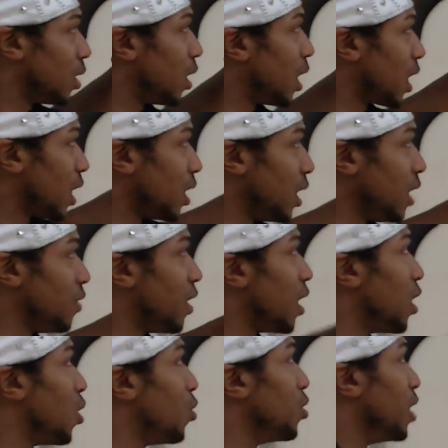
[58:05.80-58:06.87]
I can leave that
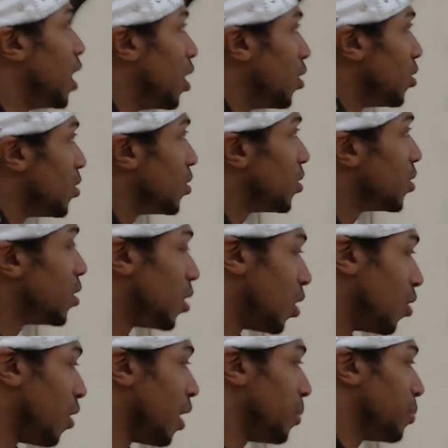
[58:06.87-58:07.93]
alone now.
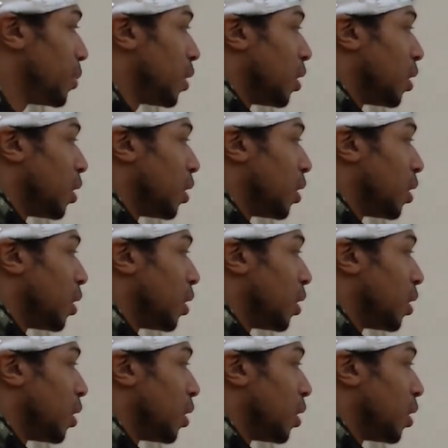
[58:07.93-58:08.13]
All right.